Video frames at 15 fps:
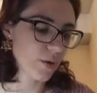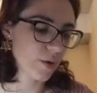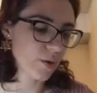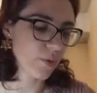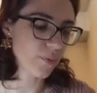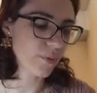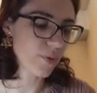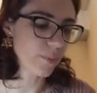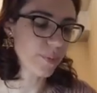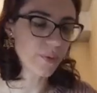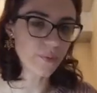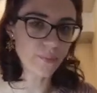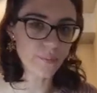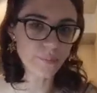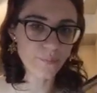who will
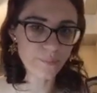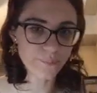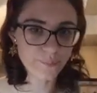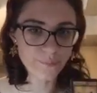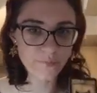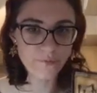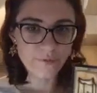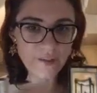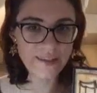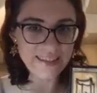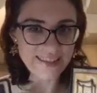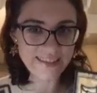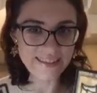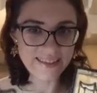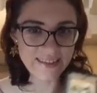be
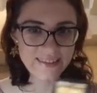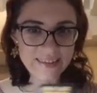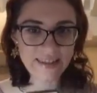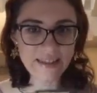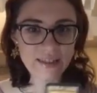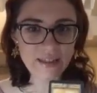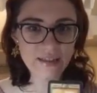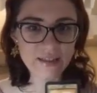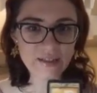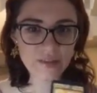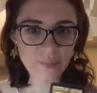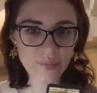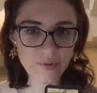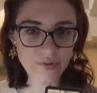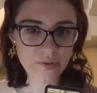willingly taking
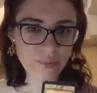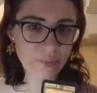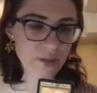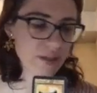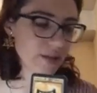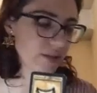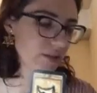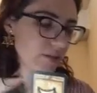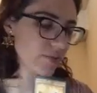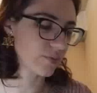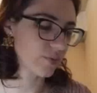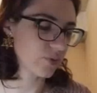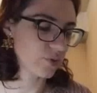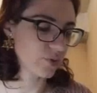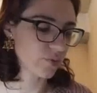responsibilities
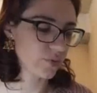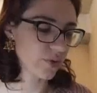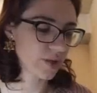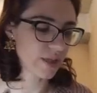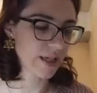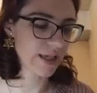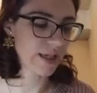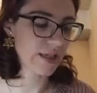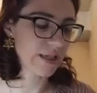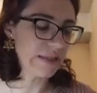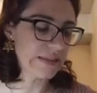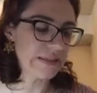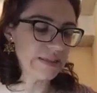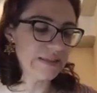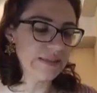for you. Okay,
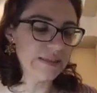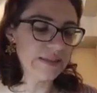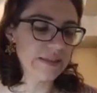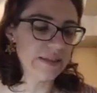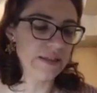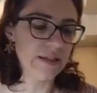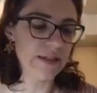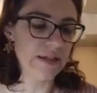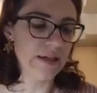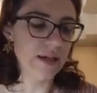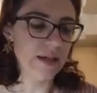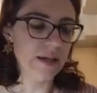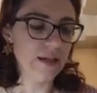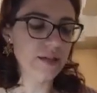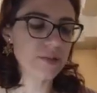
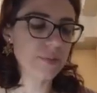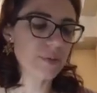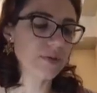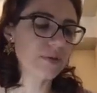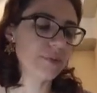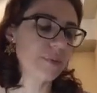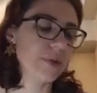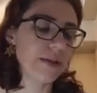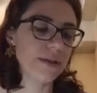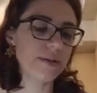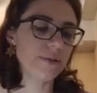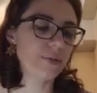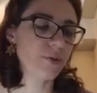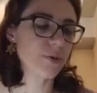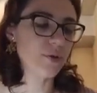
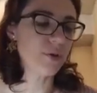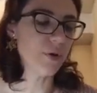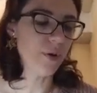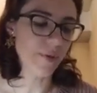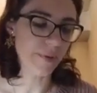responsibility for you,